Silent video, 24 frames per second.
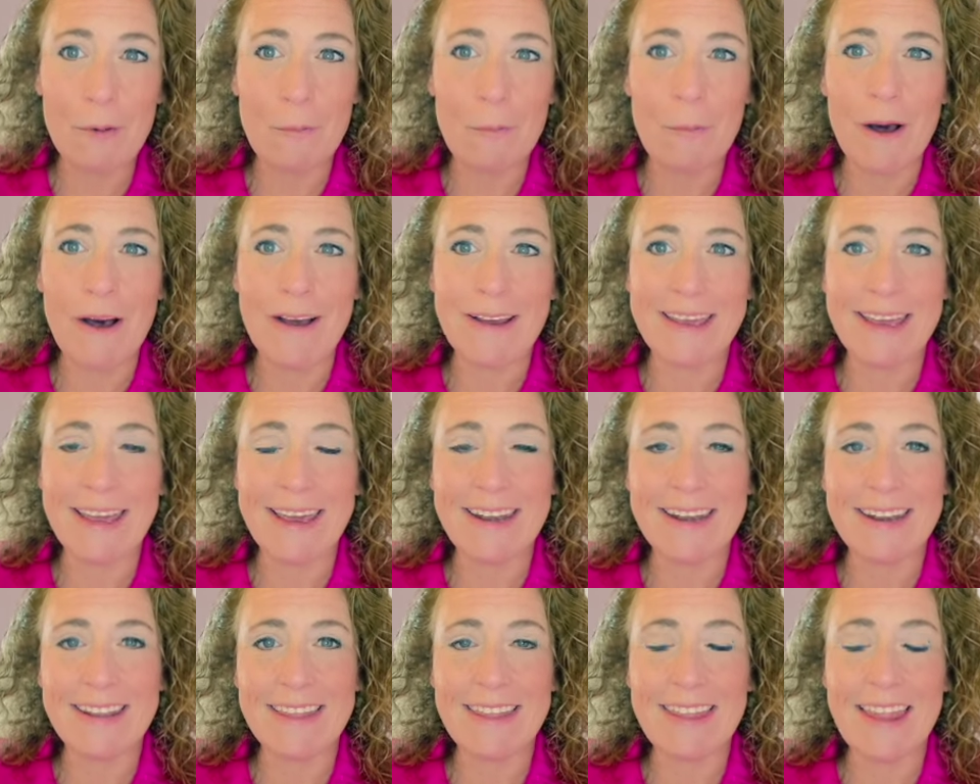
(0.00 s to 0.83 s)
walk
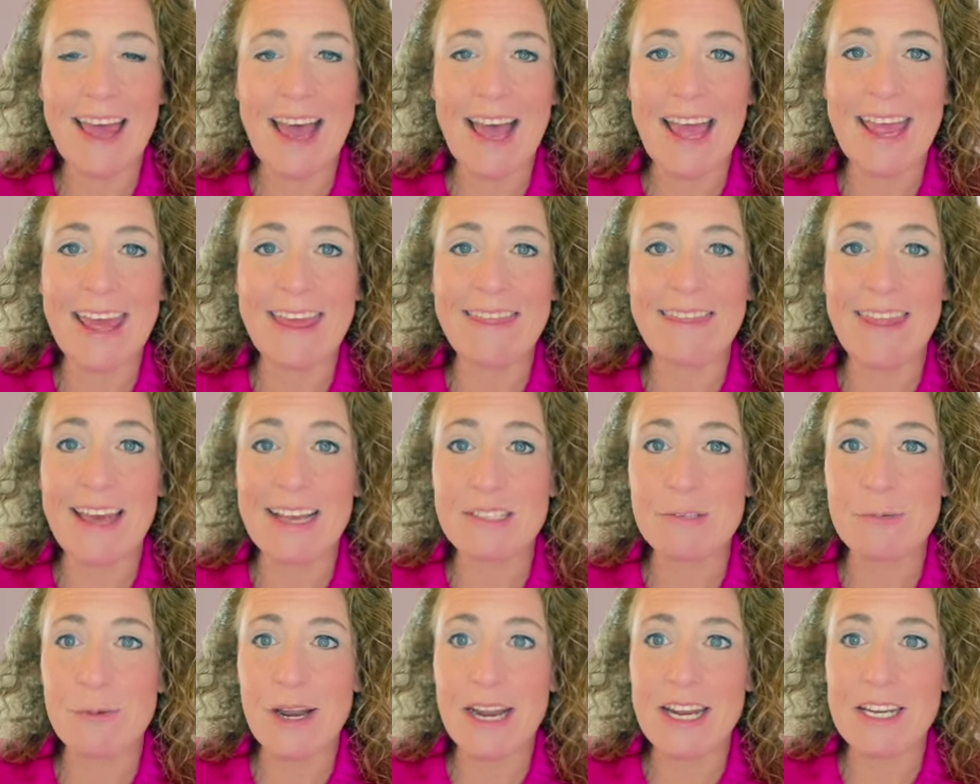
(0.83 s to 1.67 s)
in, and
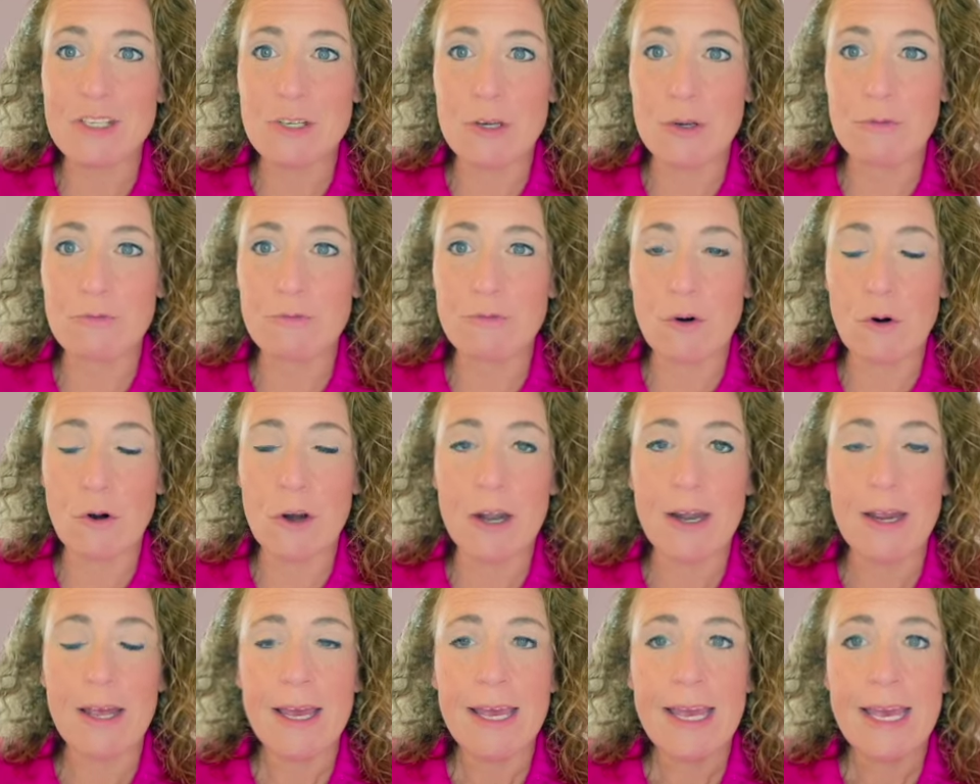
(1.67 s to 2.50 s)
that's what I shoot for.